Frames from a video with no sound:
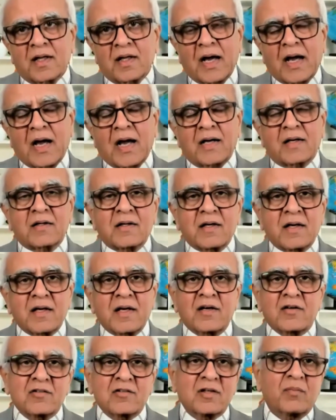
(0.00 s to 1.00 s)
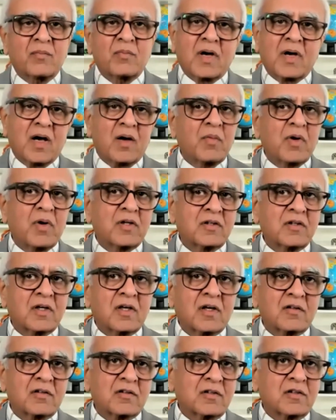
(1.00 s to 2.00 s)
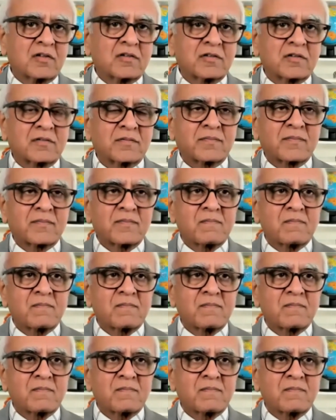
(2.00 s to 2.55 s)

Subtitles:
and create some amazing results.